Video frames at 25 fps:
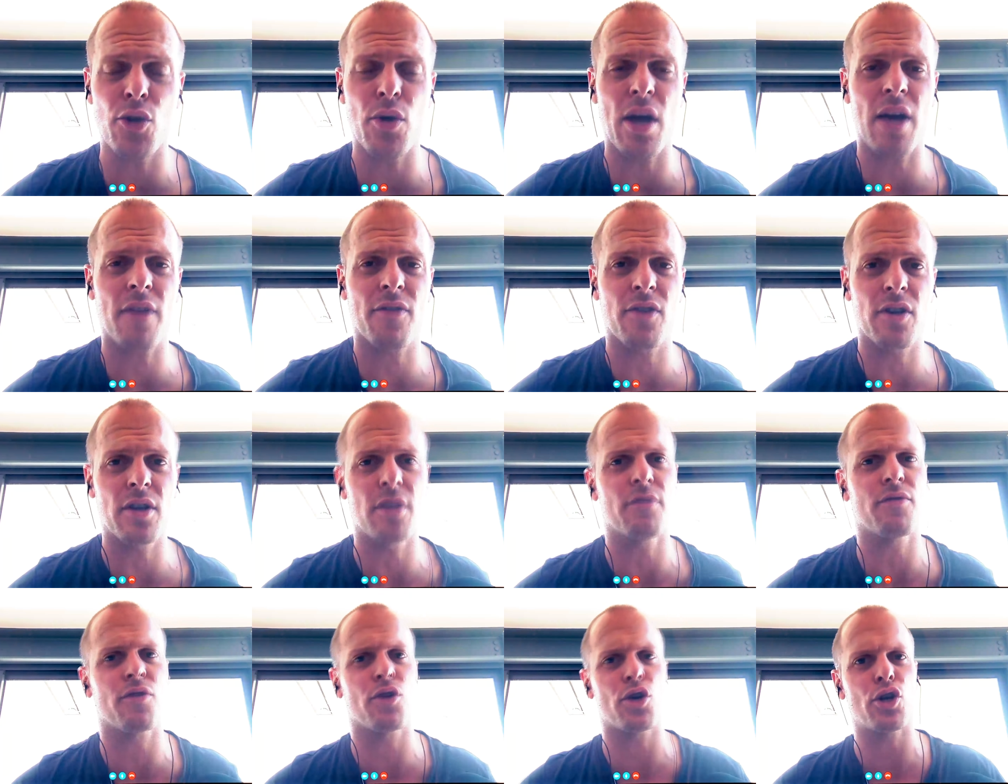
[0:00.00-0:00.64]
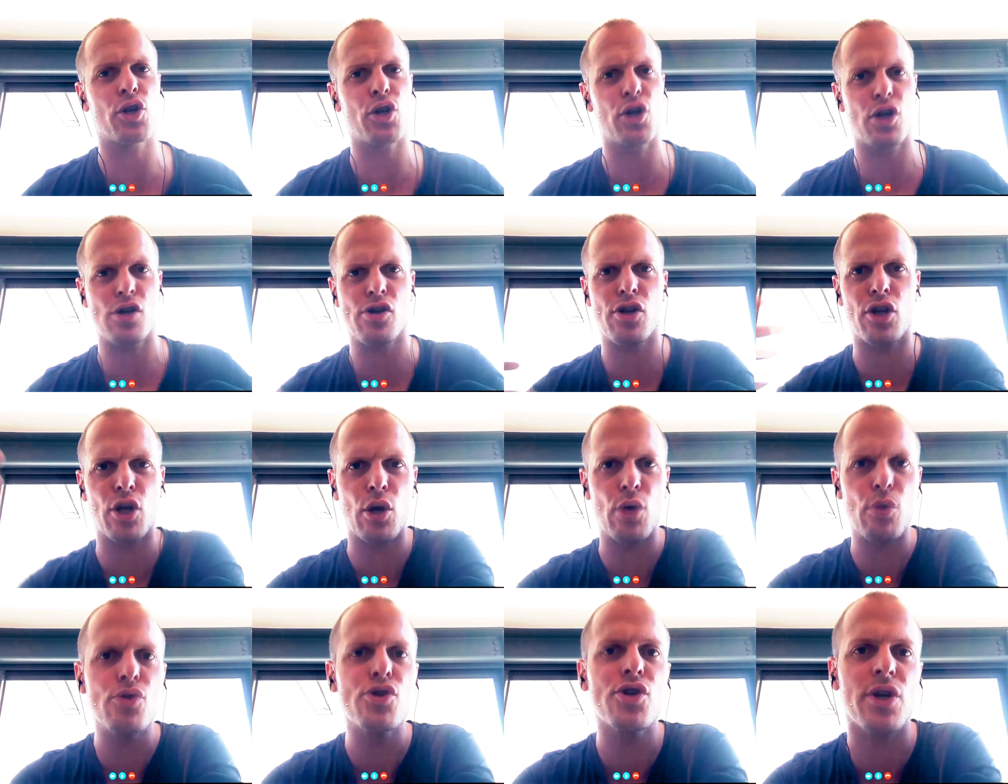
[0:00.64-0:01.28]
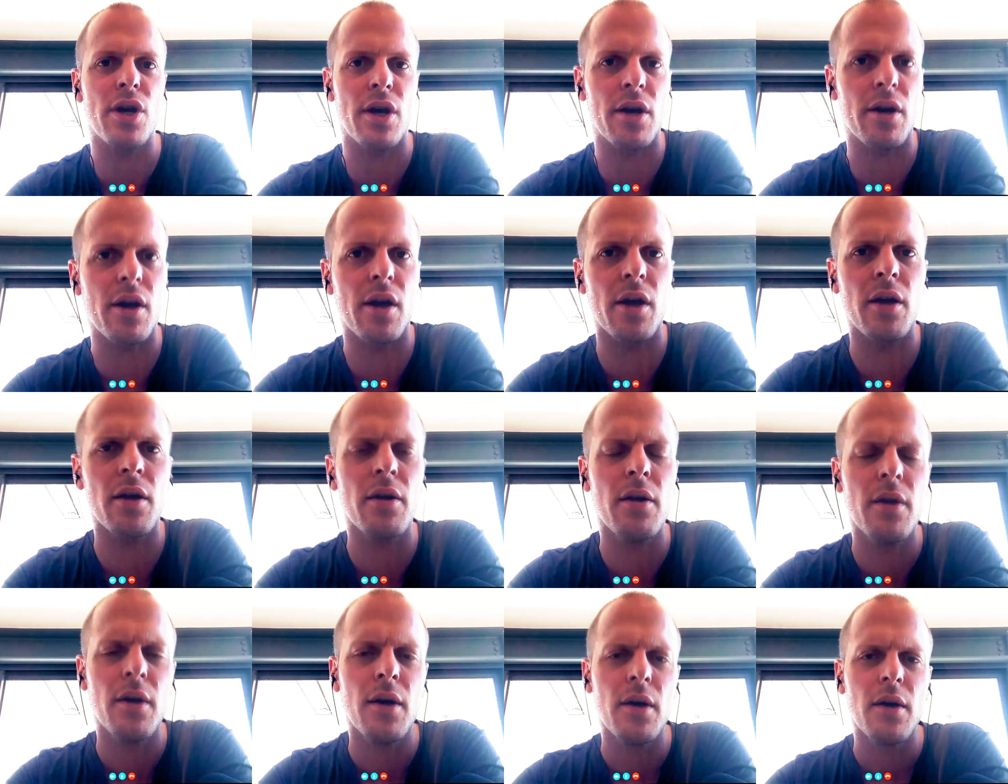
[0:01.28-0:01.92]
then you have to get very good at
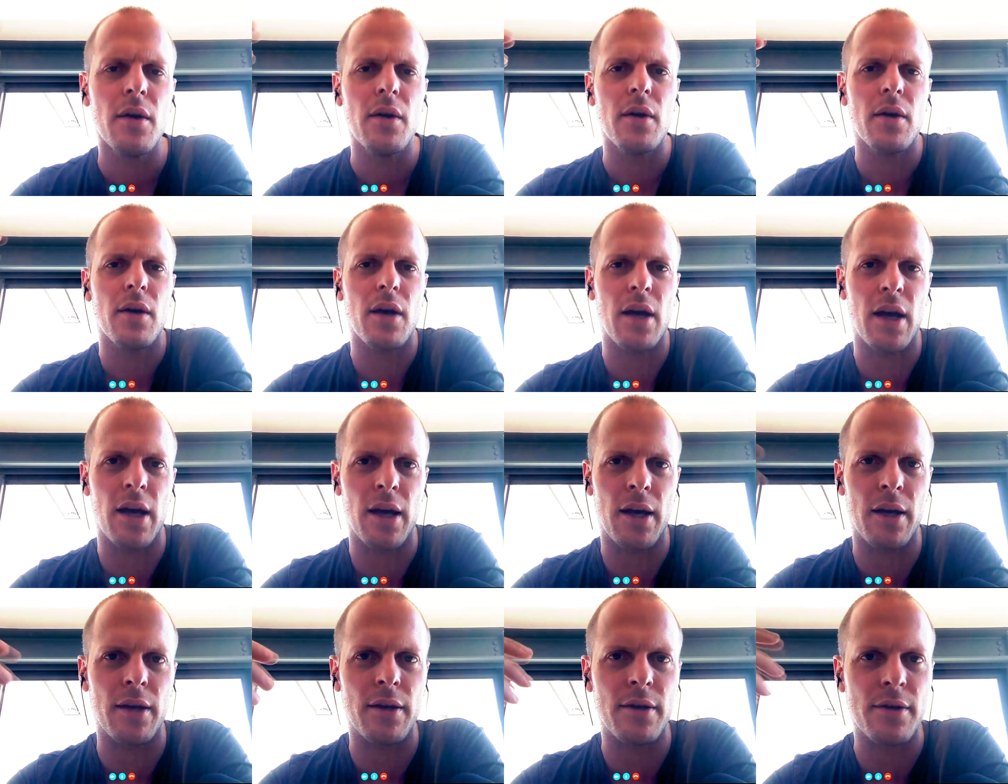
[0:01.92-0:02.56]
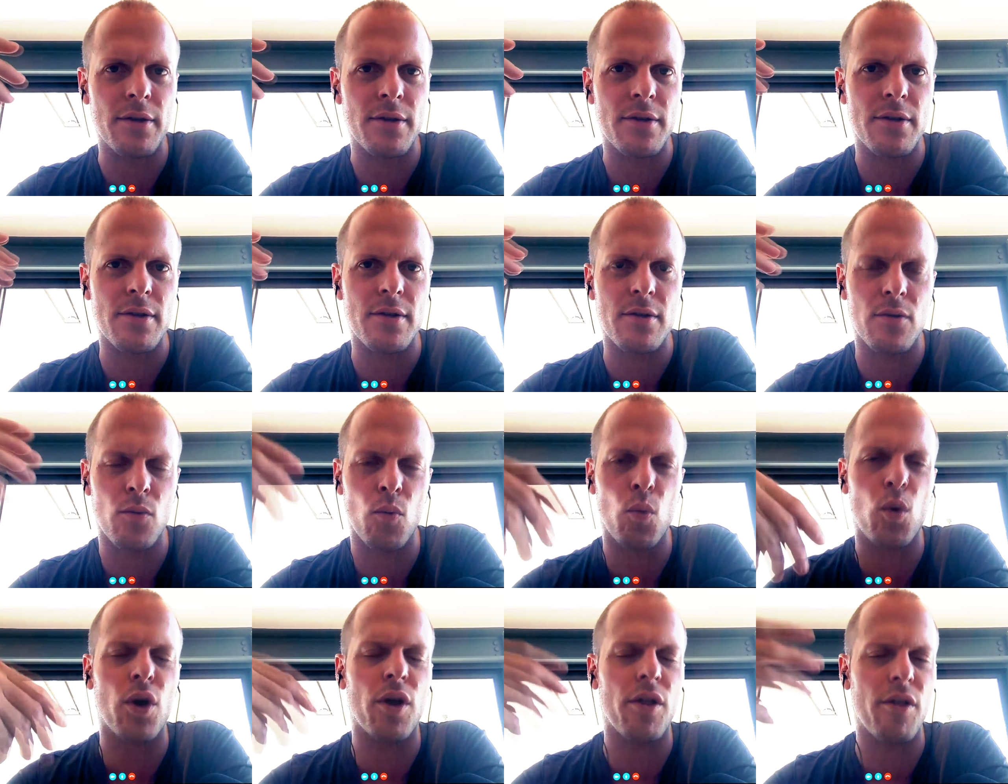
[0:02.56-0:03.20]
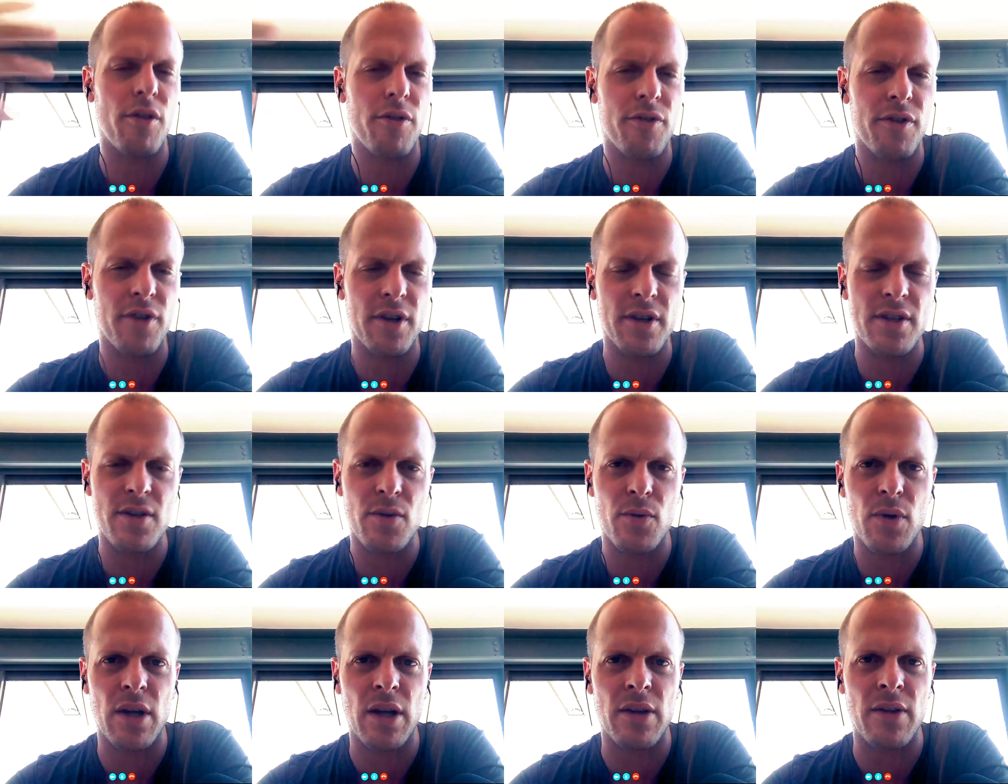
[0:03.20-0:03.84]
negotiating. And one of the
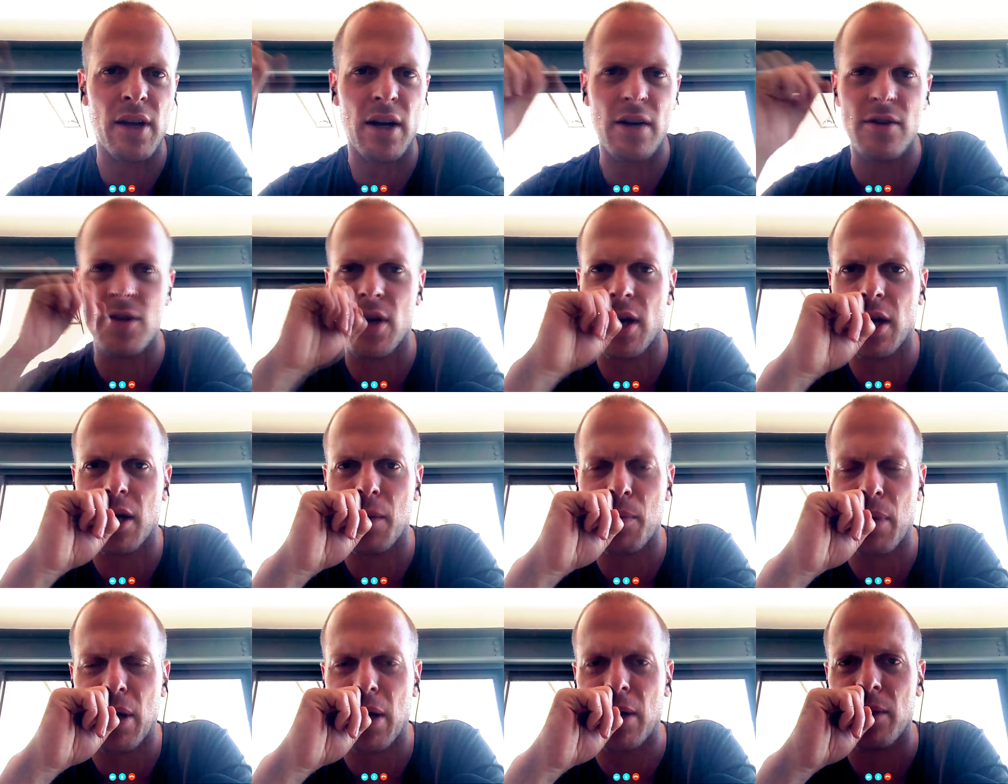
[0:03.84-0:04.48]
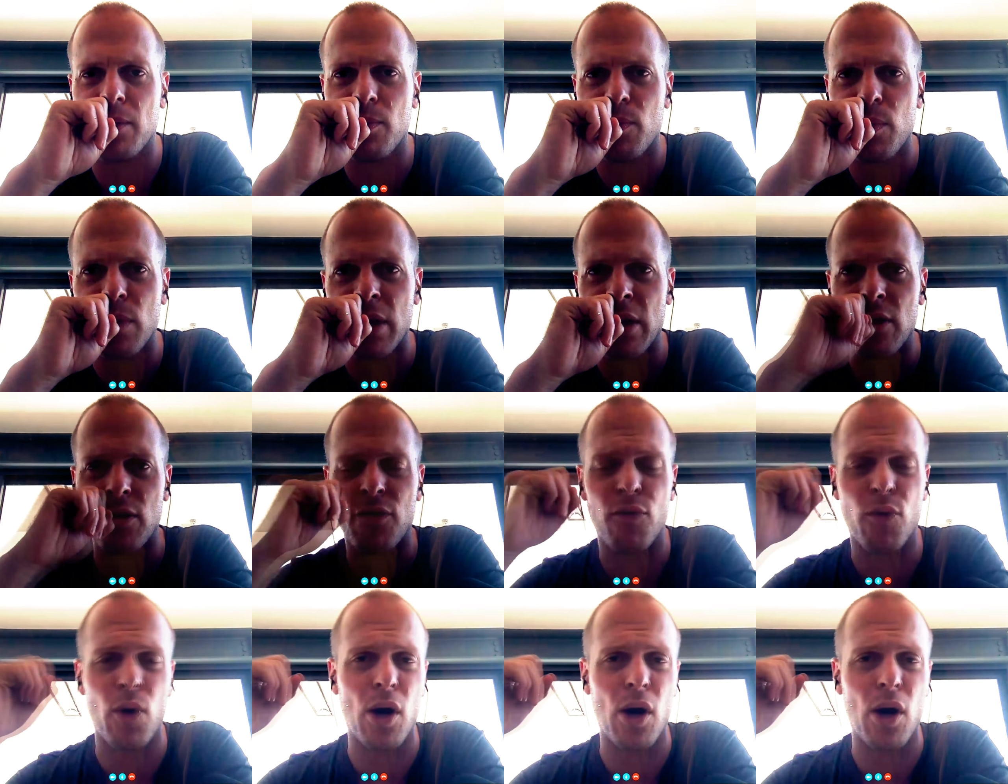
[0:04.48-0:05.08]
things that I talk about in the